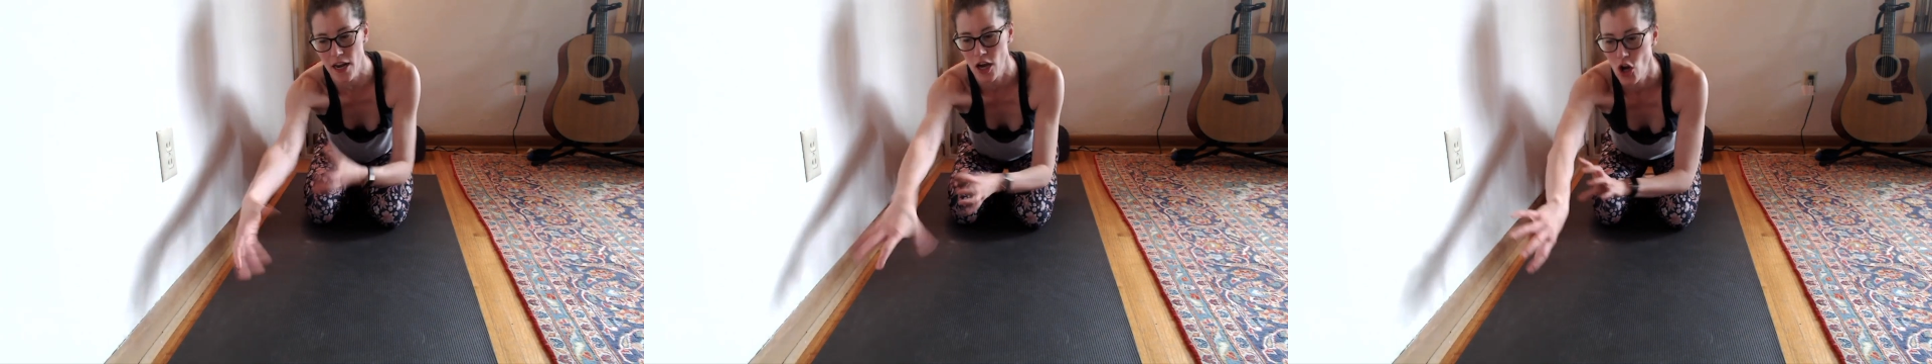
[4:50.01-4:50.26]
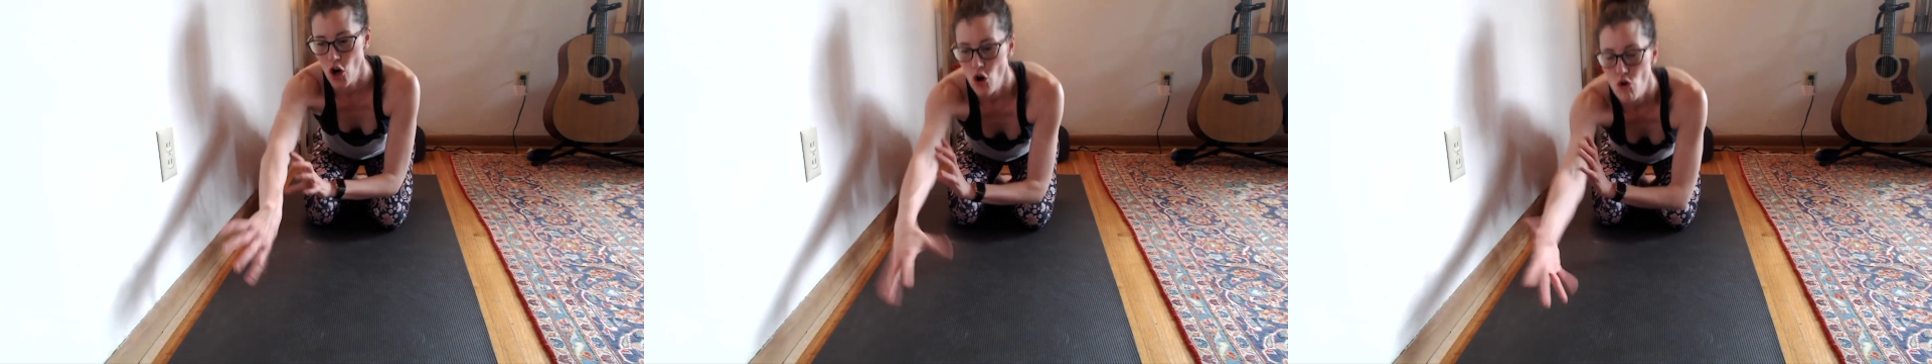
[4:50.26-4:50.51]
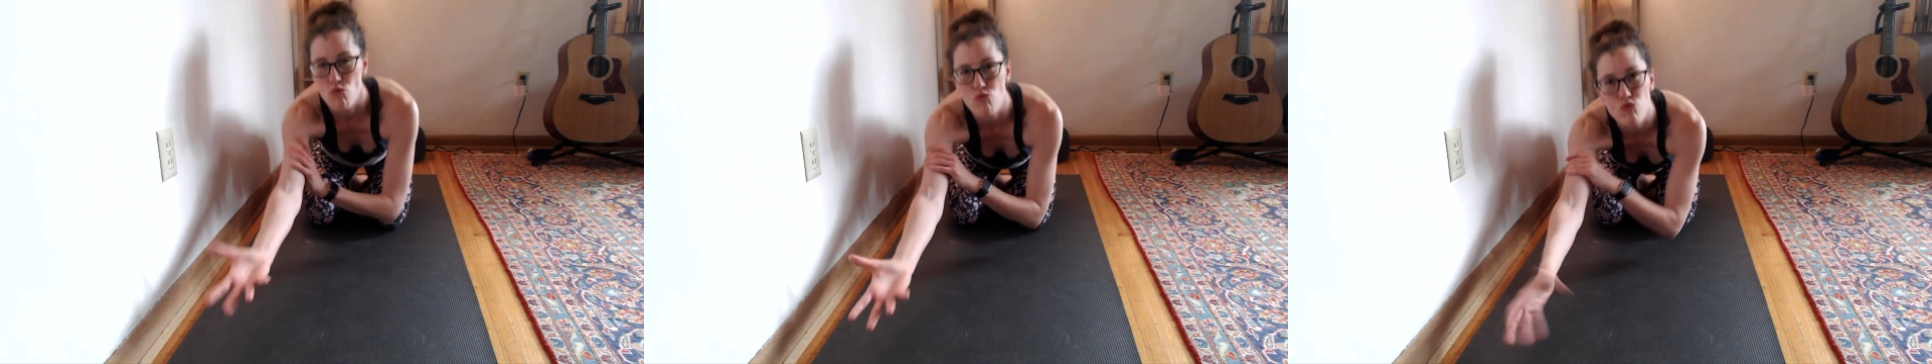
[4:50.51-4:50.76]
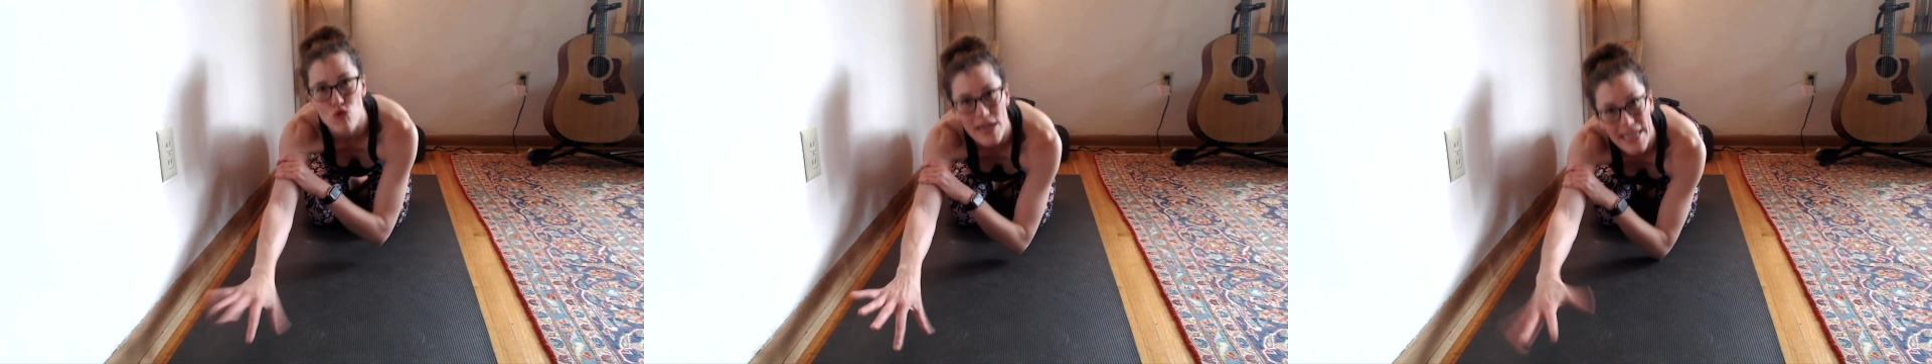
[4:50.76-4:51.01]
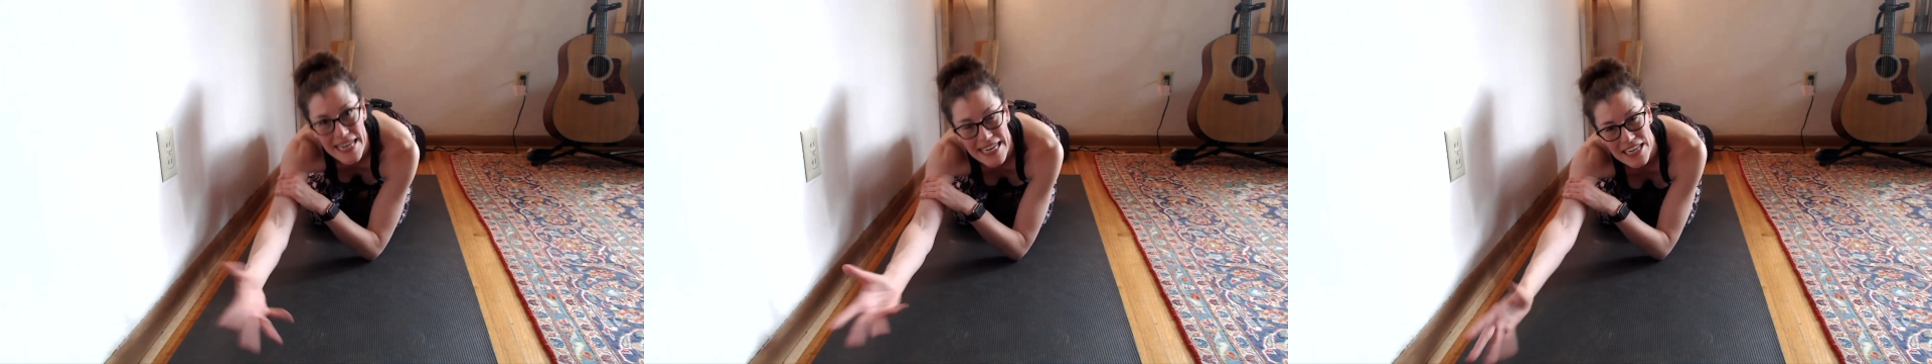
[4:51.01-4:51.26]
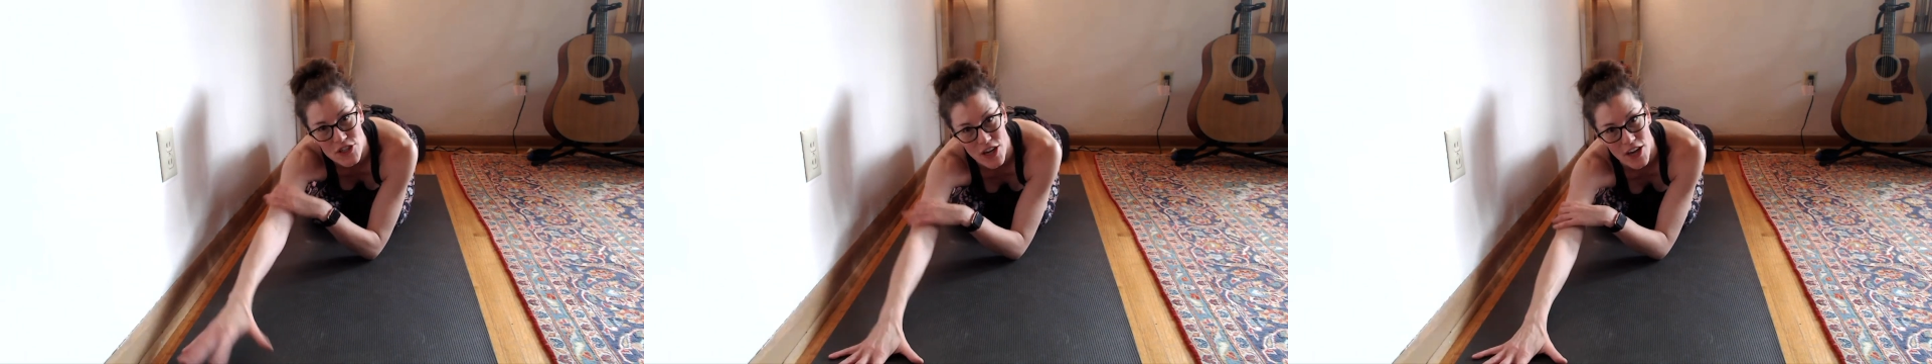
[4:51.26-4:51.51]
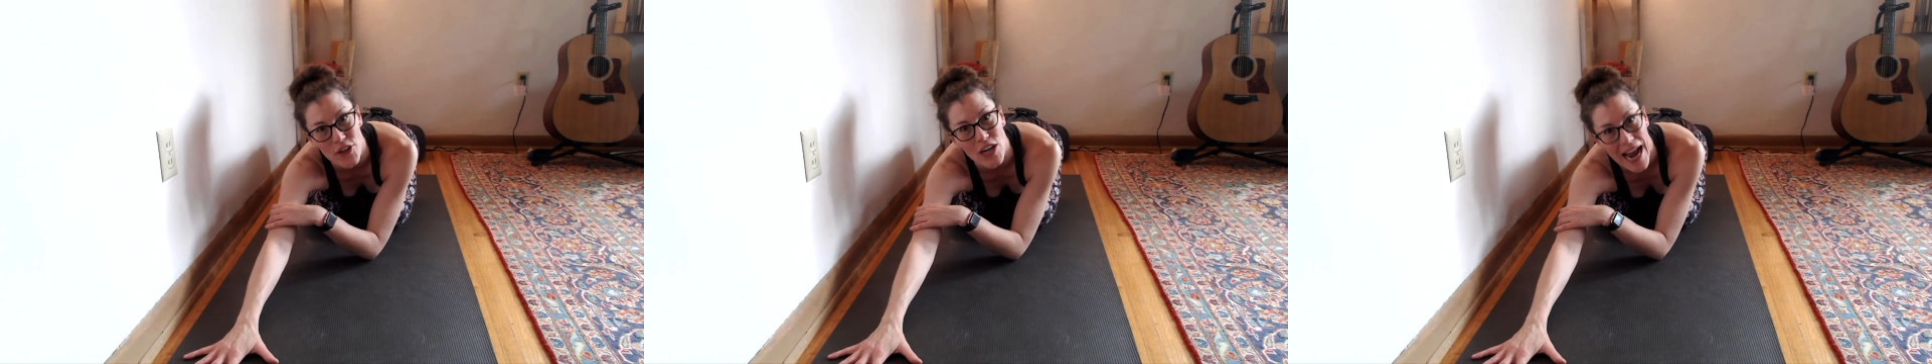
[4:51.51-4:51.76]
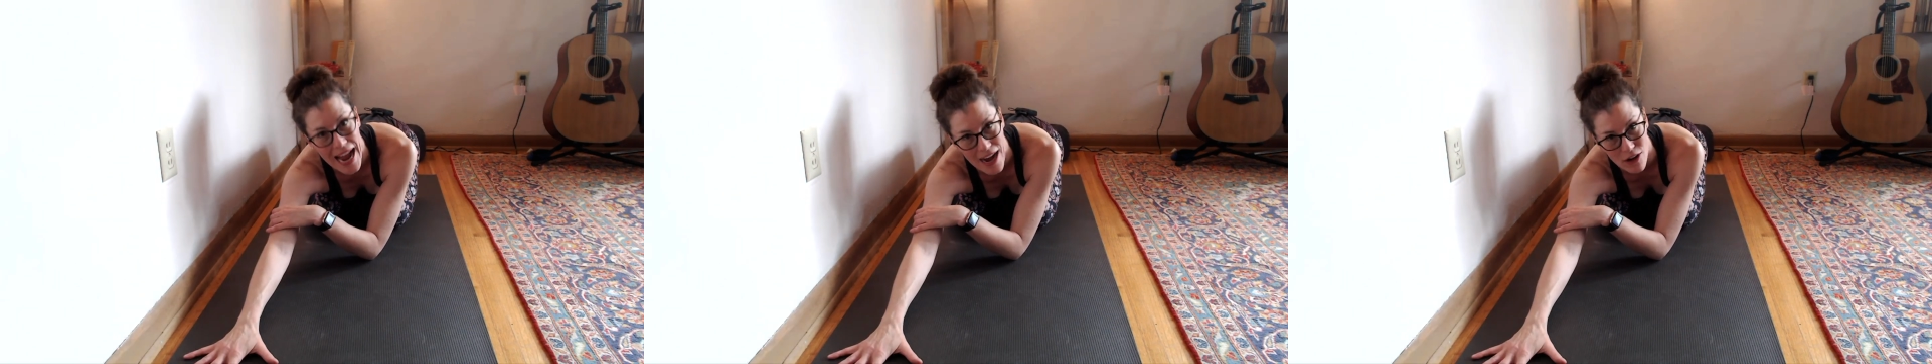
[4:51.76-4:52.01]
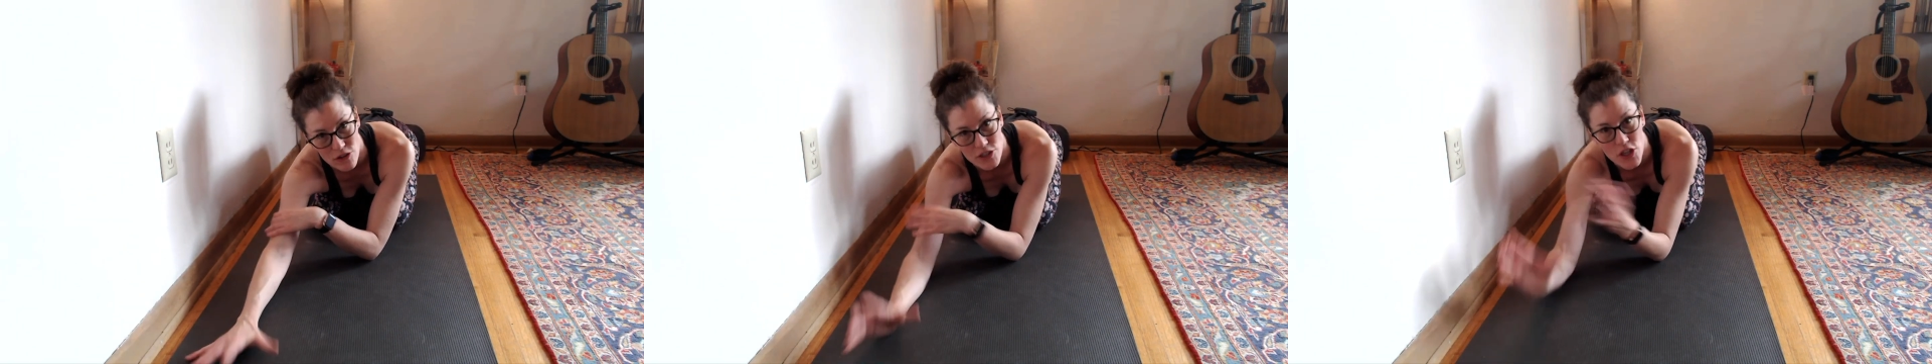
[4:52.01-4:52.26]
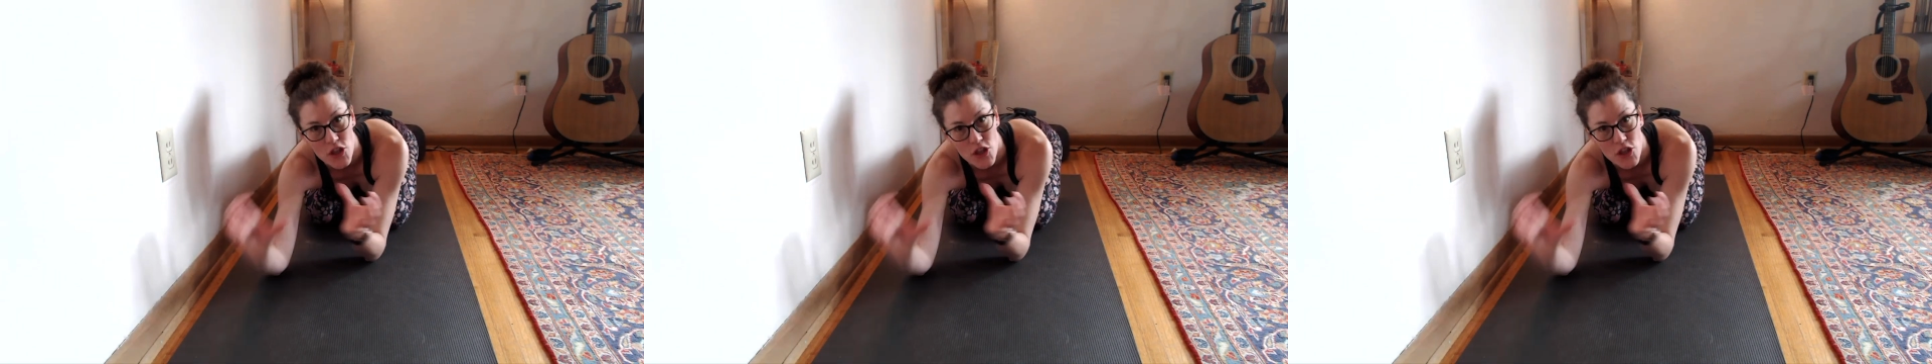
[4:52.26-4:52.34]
of wringing each other out.